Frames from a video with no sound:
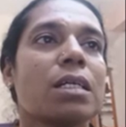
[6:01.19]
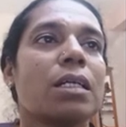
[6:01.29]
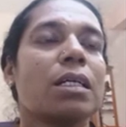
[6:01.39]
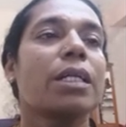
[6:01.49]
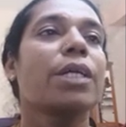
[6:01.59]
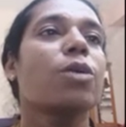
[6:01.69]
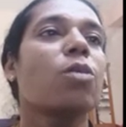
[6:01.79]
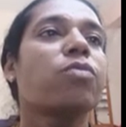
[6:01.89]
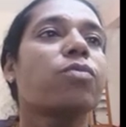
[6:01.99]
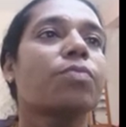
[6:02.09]
D
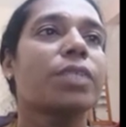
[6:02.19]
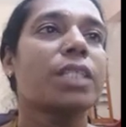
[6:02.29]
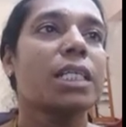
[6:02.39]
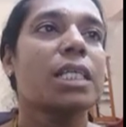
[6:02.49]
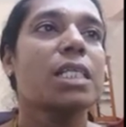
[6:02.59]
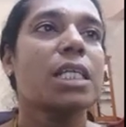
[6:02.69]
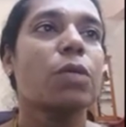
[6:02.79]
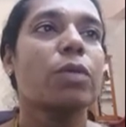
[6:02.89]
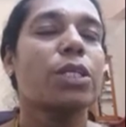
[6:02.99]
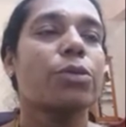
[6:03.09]
of T is
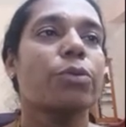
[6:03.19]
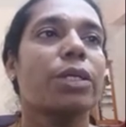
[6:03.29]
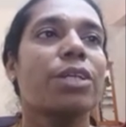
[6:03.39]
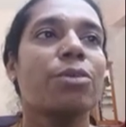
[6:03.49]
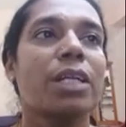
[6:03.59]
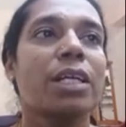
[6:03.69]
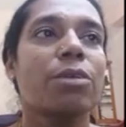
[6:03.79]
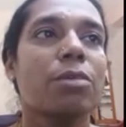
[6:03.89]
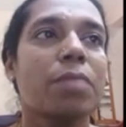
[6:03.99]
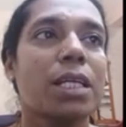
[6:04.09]
equal to E naught D
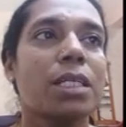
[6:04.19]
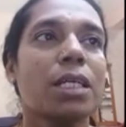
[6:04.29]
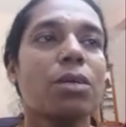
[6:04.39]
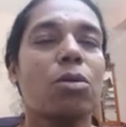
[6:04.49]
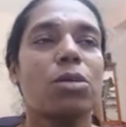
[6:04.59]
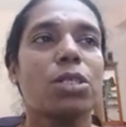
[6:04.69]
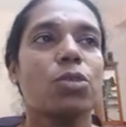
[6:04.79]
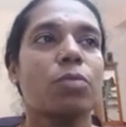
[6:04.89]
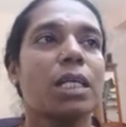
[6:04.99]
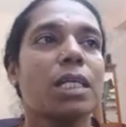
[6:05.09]
naught by D cos
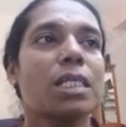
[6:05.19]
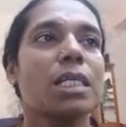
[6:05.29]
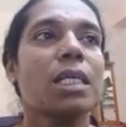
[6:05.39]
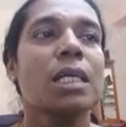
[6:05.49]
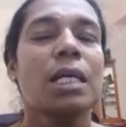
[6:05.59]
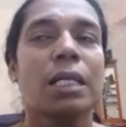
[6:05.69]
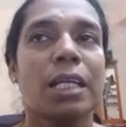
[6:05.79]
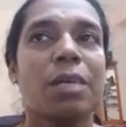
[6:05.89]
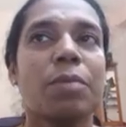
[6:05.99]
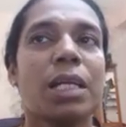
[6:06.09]
omega C
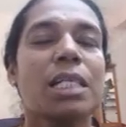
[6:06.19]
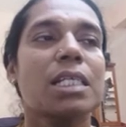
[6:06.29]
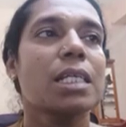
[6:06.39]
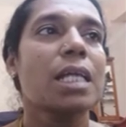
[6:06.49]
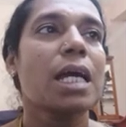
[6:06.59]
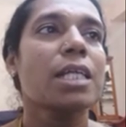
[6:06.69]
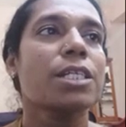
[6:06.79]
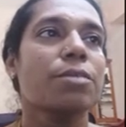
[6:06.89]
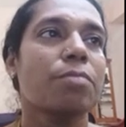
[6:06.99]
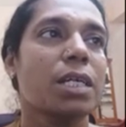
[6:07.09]
T minus D dash
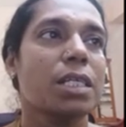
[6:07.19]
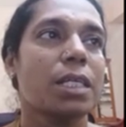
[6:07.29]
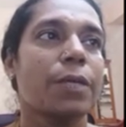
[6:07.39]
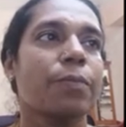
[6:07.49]
by C.